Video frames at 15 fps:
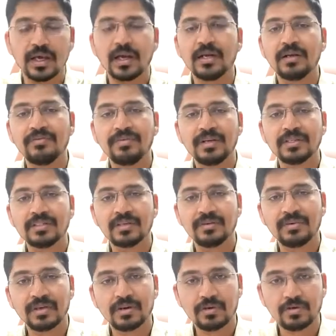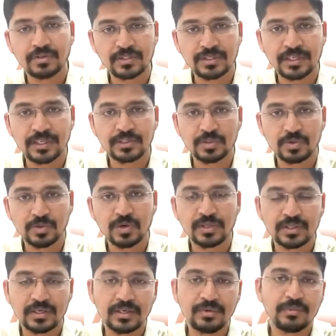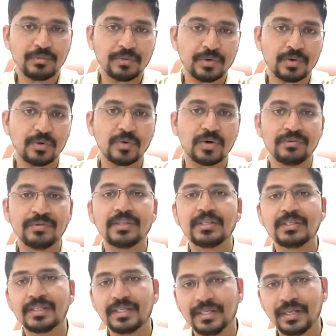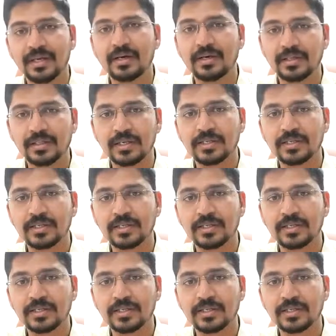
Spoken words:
And if it is somewhere around stage 2 or 3, we would go ahead with the CTRT,